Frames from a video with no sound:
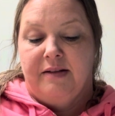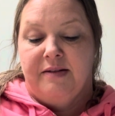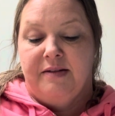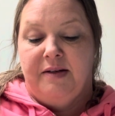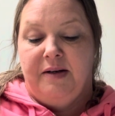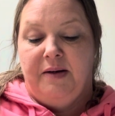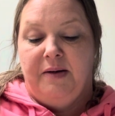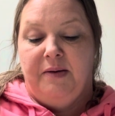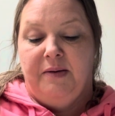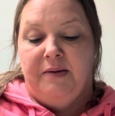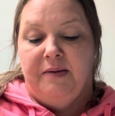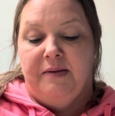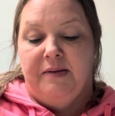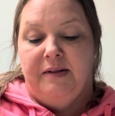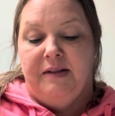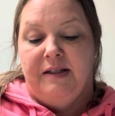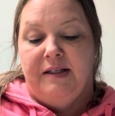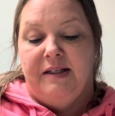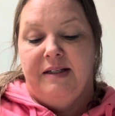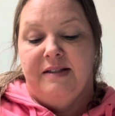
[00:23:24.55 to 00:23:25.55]
So
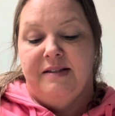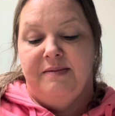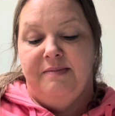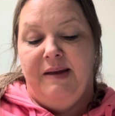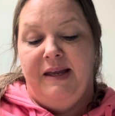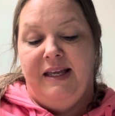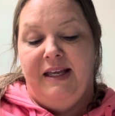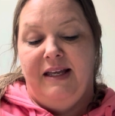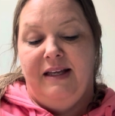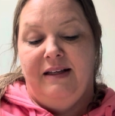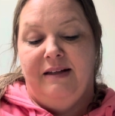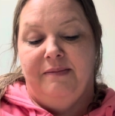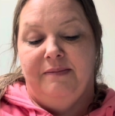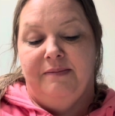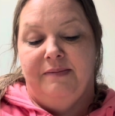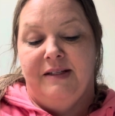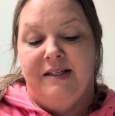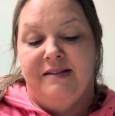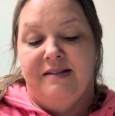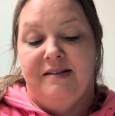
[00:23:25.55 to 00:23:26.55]

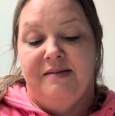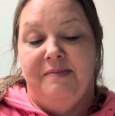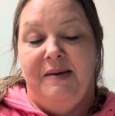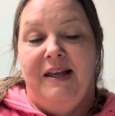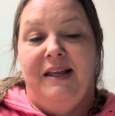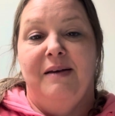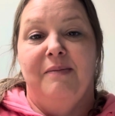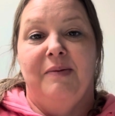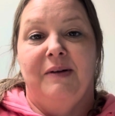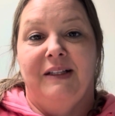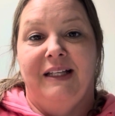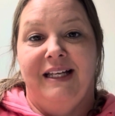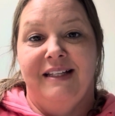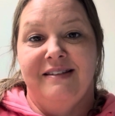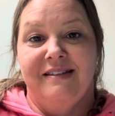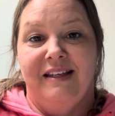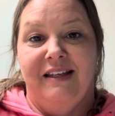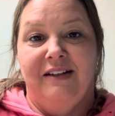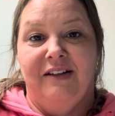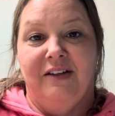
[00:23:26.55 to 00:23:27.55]
this is making
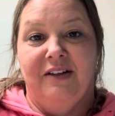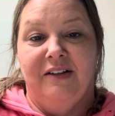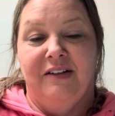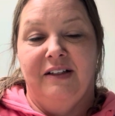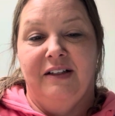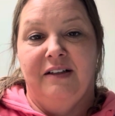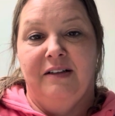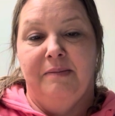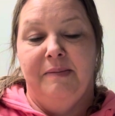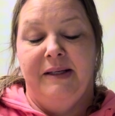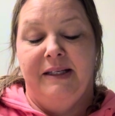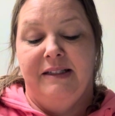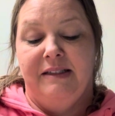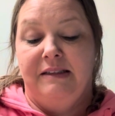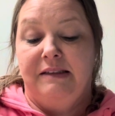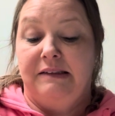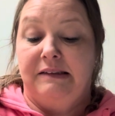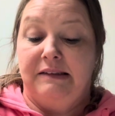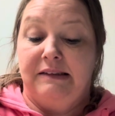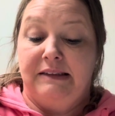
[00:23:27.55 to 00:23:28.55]
Polanski look a little bit
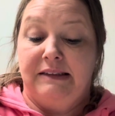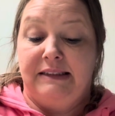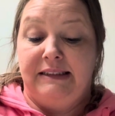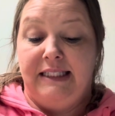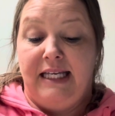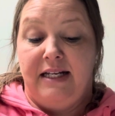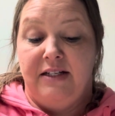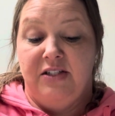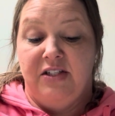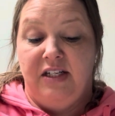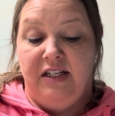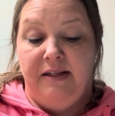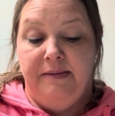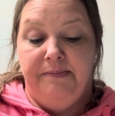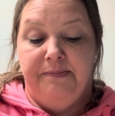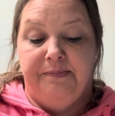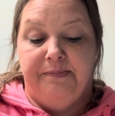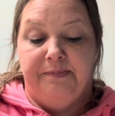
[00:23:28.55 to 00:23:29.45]
sketchy.